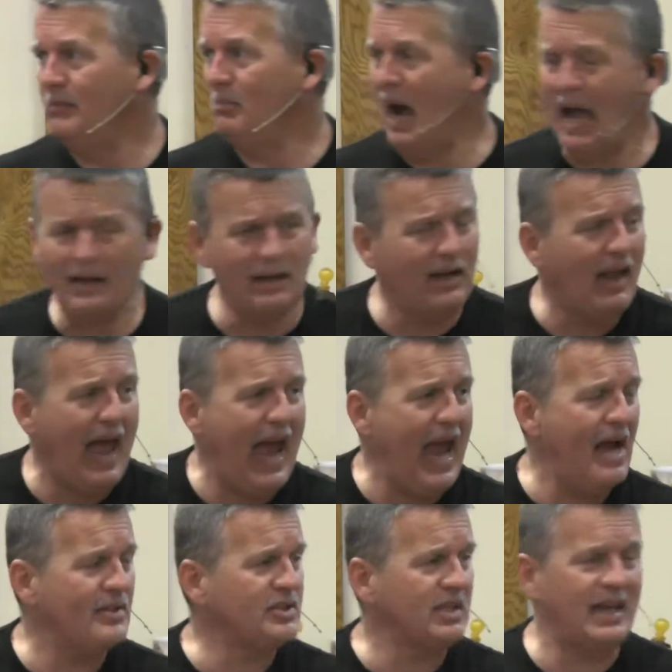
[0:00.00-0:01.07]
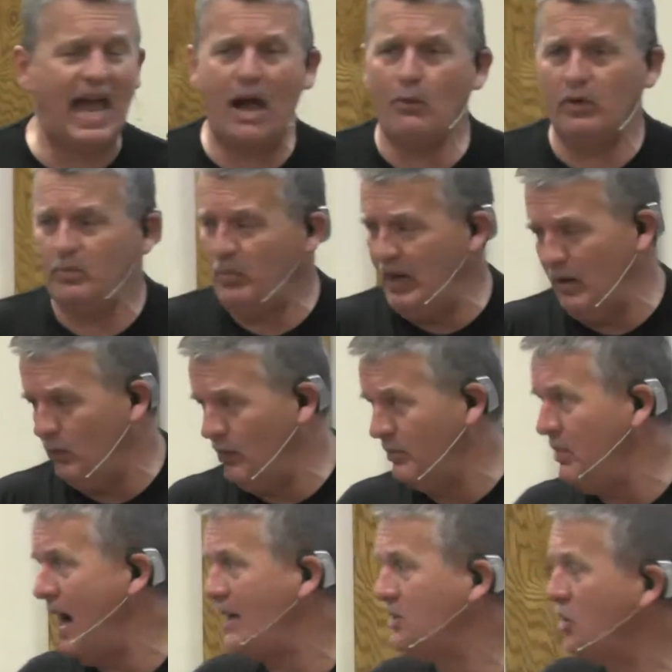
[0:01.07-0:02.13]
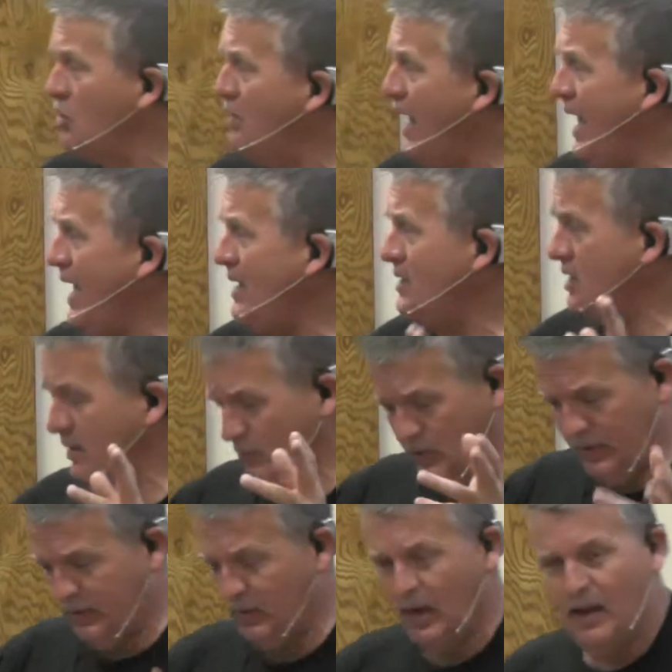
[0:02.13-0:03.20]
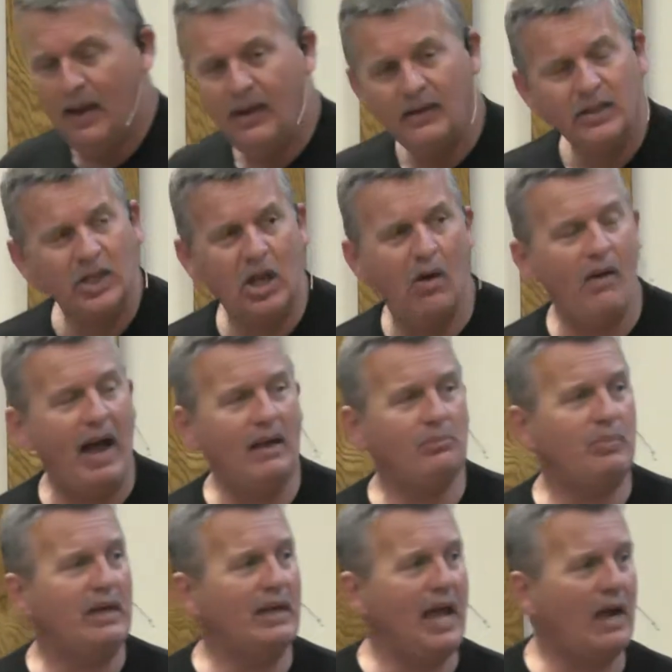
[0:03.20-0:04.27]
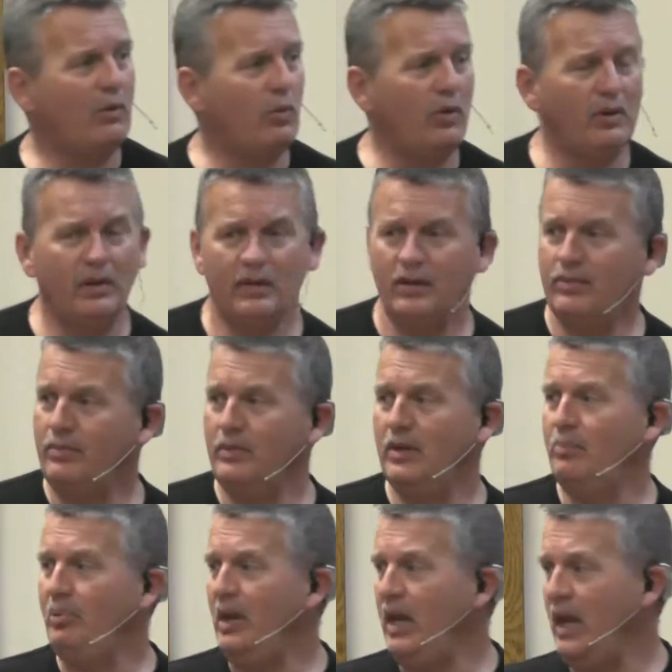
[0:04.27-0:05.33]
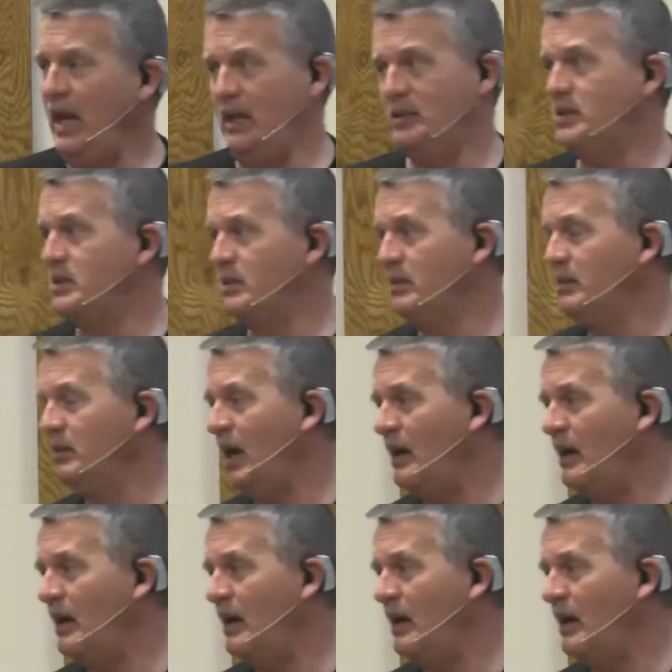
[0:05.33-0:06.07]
My little house that I would build with my two hands and I'd be like one of the pigs.